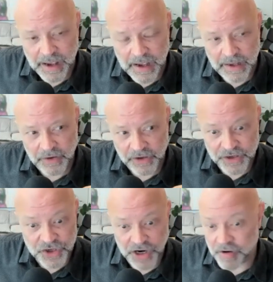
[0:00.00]
and I
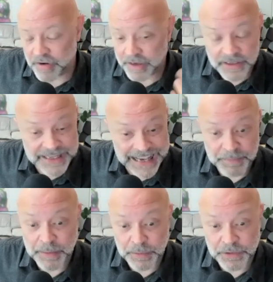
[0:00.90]
can share it and I can take
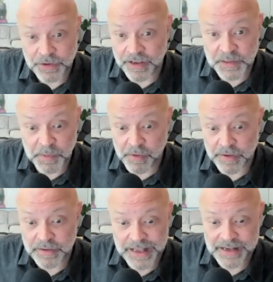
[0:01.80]
people to the
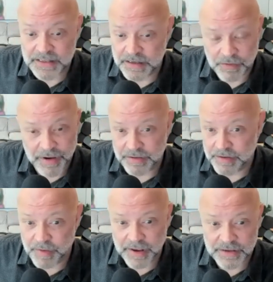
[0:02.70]
experience. That's the
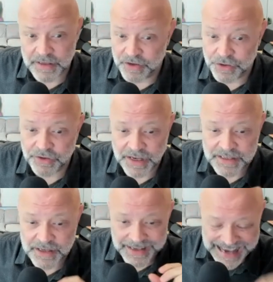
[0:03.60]
great, greatest thing, John,
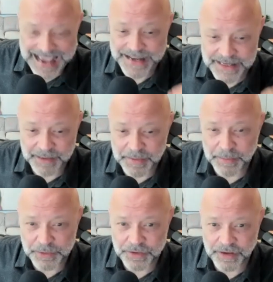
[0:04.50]
is I can take
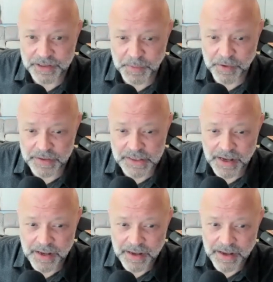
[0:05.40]
people to the experience
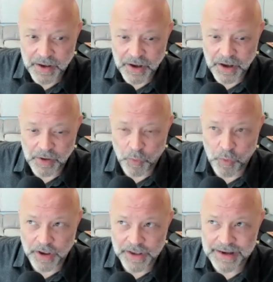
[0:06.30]
uh,
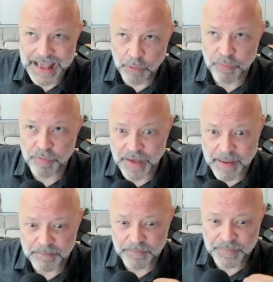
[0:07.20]
or I can help
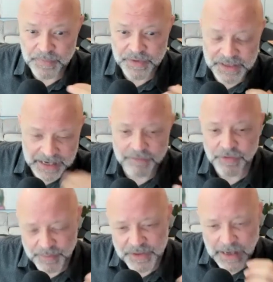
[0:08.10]
them see it
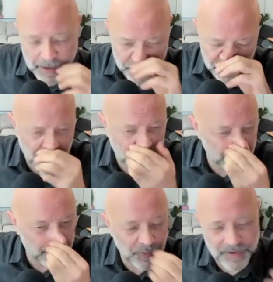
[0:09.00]
for themselves, or
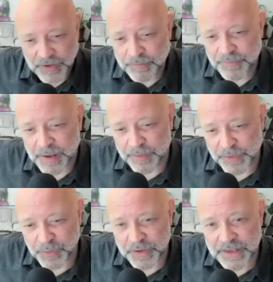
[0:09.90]
whatever you, however you want